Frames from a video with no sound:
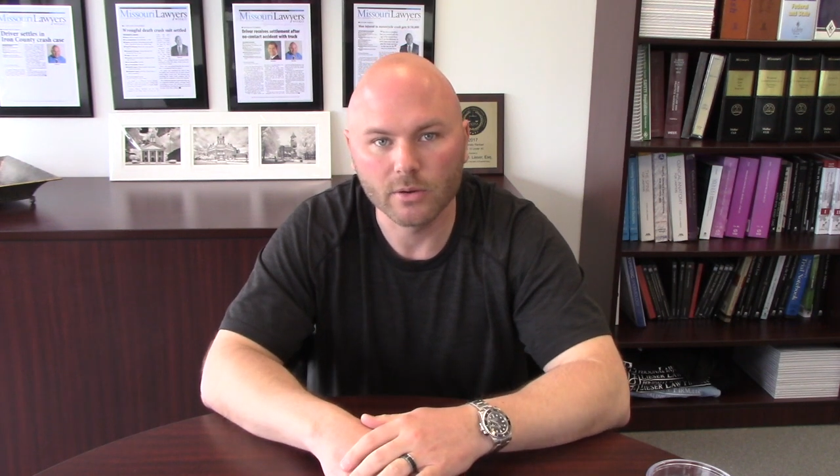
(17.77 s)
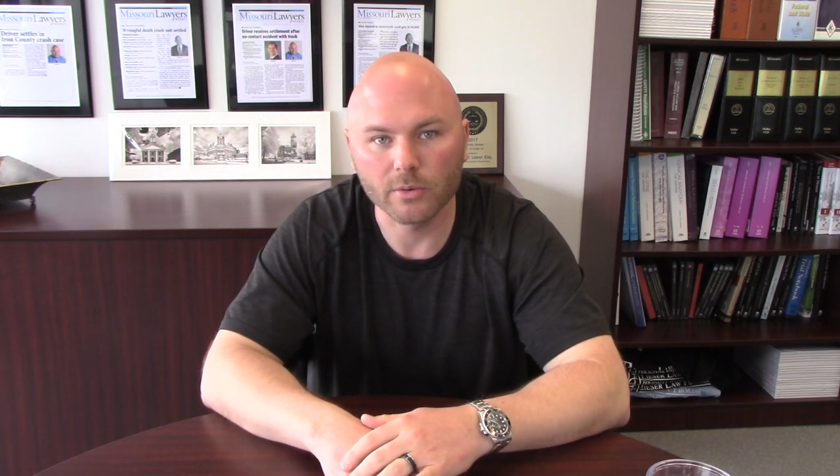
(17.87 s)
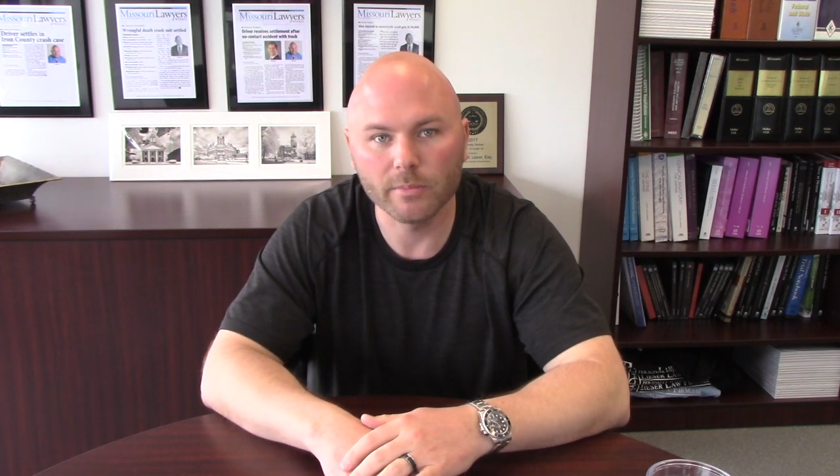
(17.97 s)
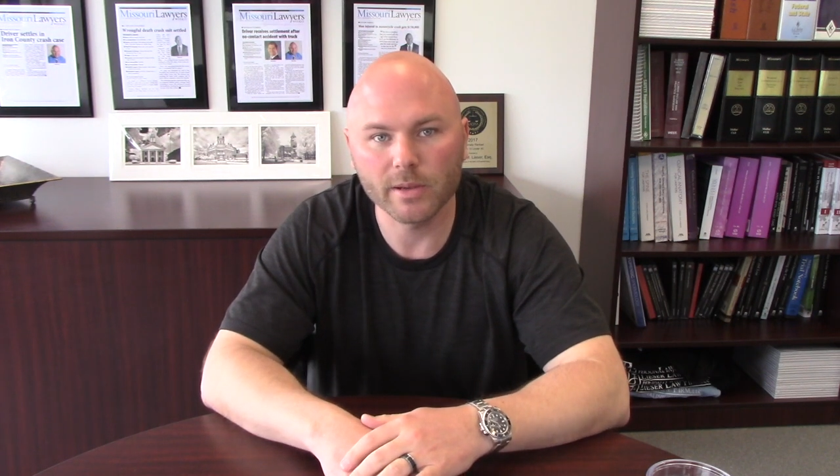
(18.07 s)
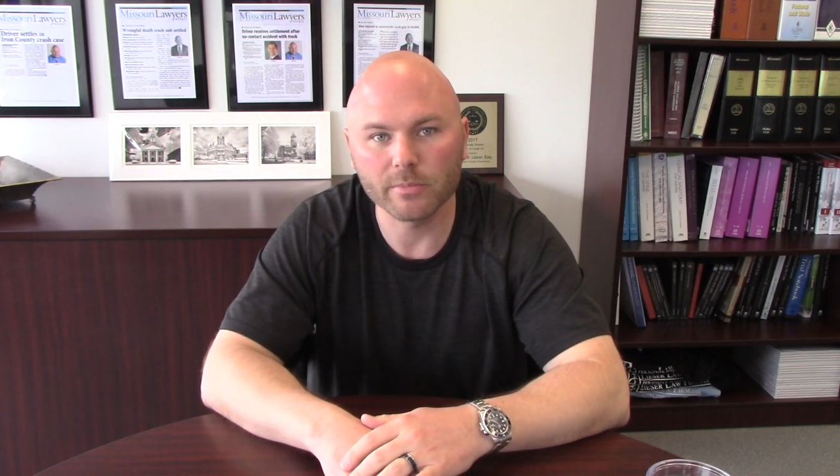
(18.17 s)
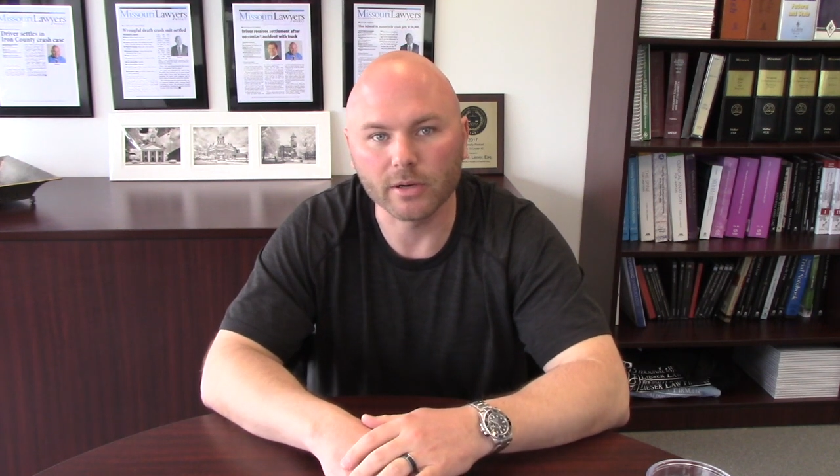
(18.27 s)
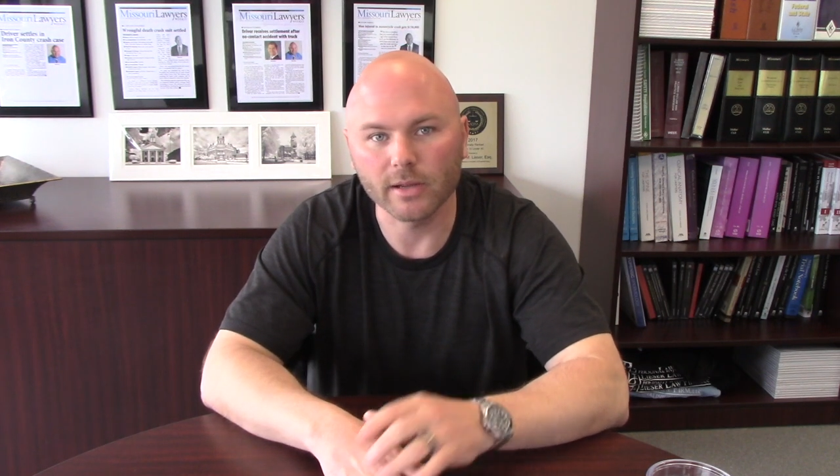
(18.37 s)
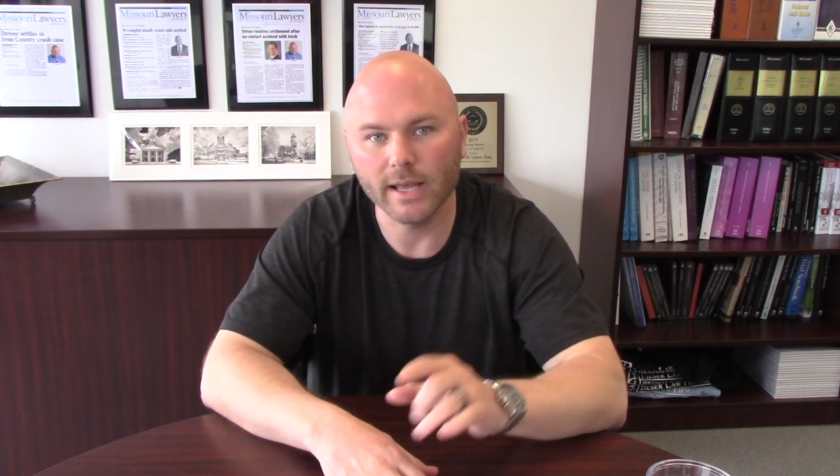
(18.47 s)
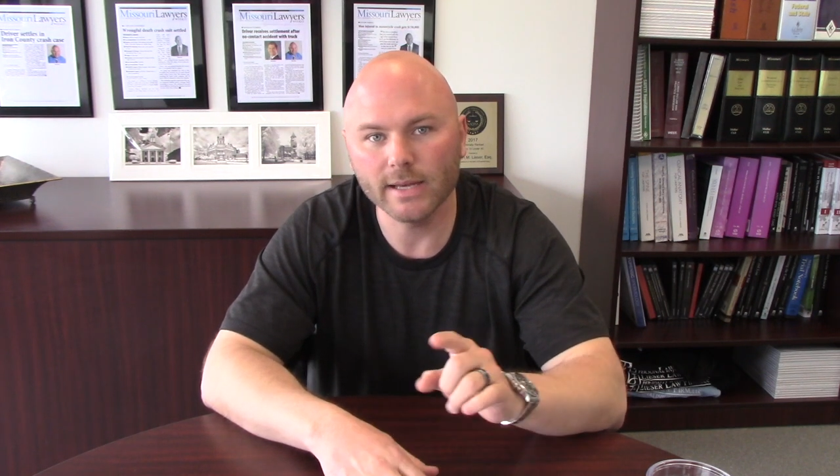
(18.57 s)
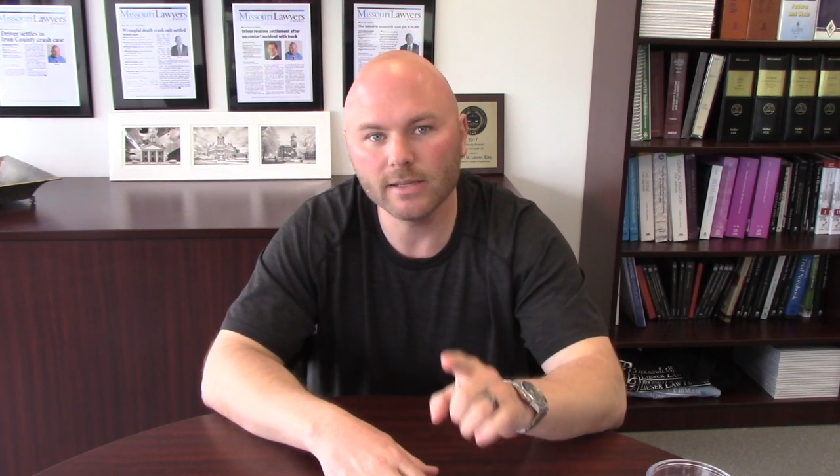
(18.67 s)
remember
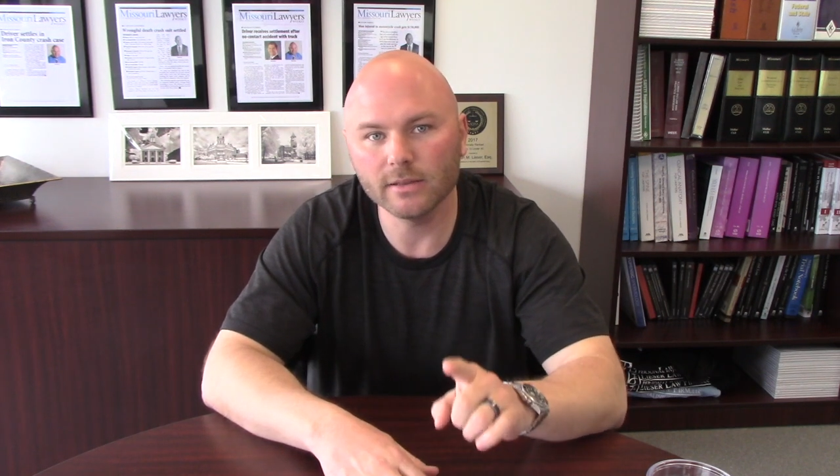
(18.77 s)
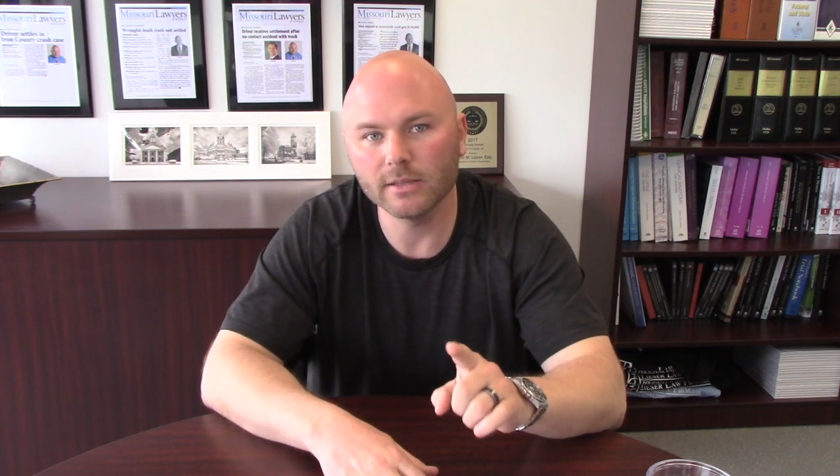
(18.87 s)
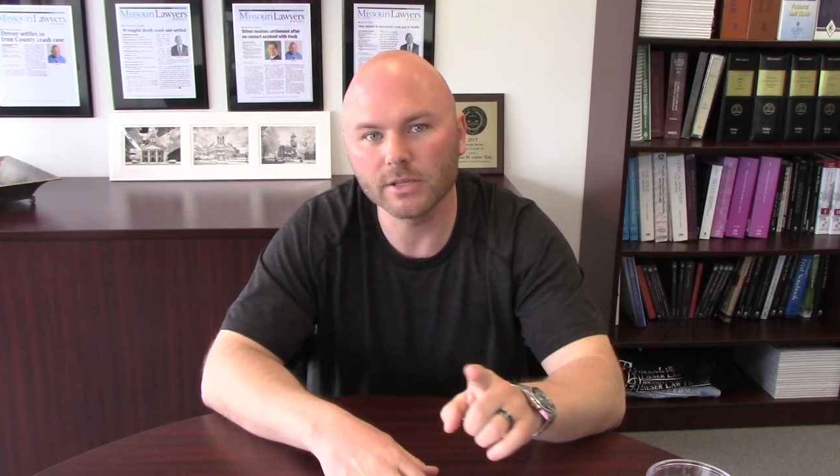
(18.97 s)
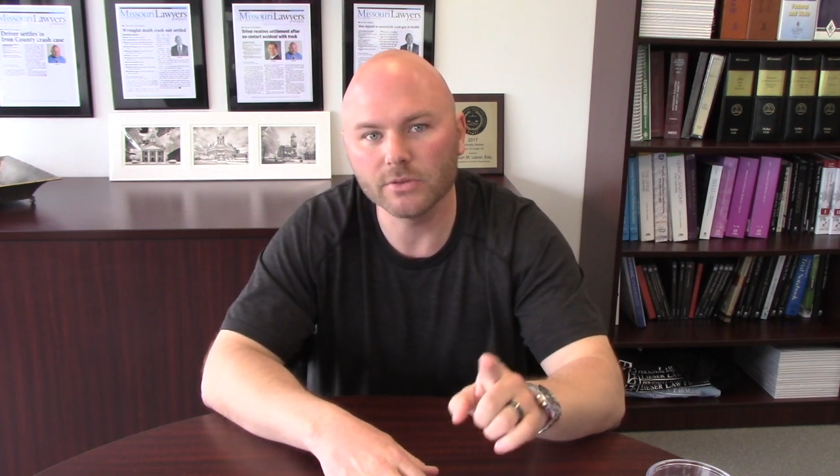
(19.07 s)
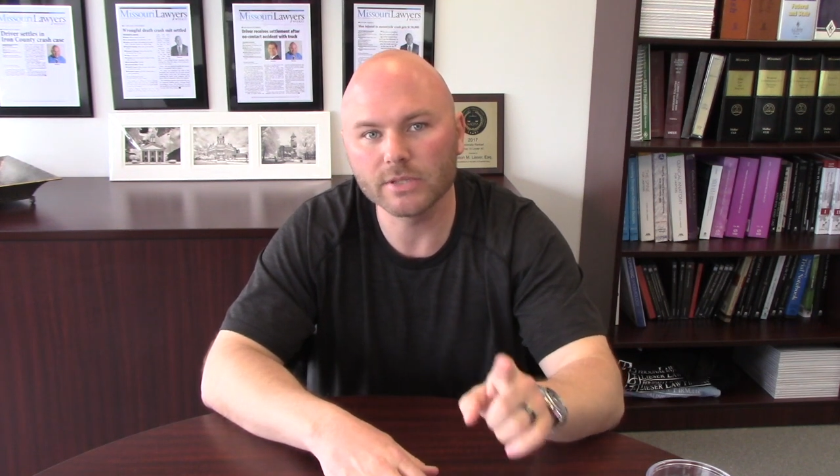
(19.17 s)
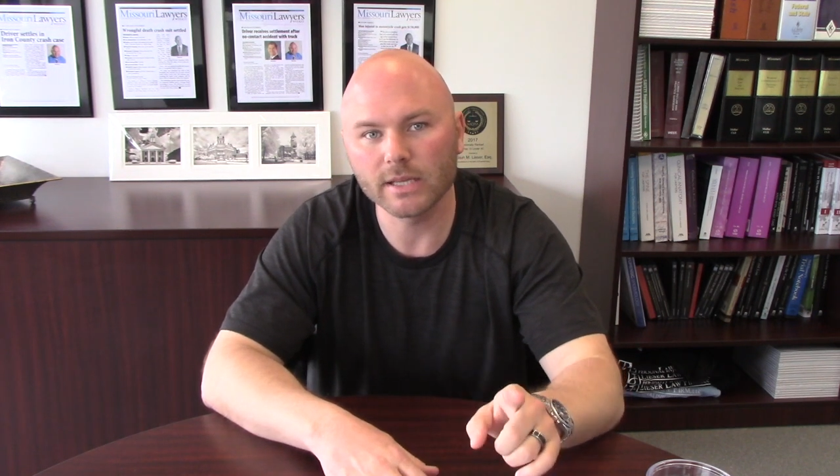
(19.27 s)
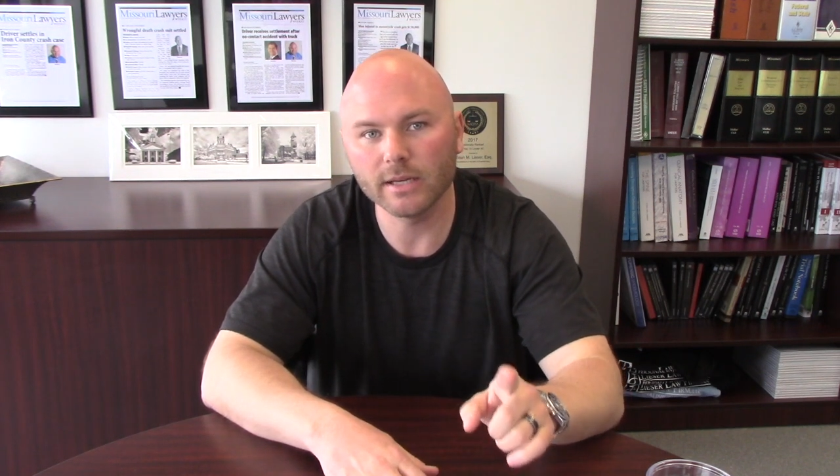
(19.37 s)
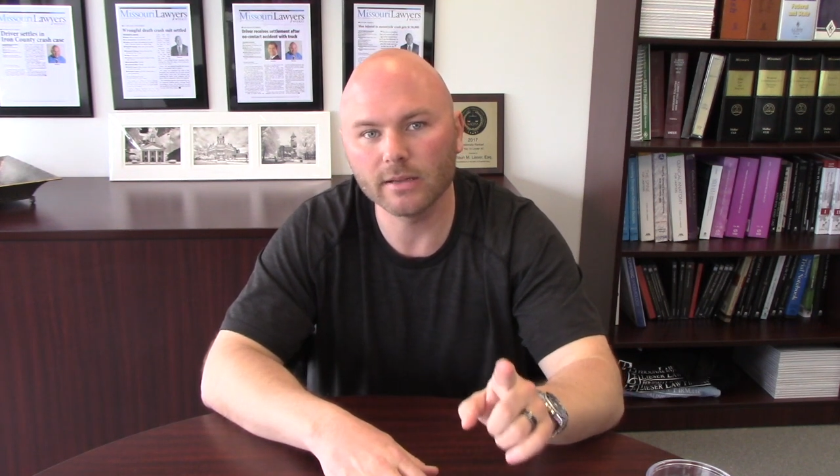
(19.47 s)
anything you say to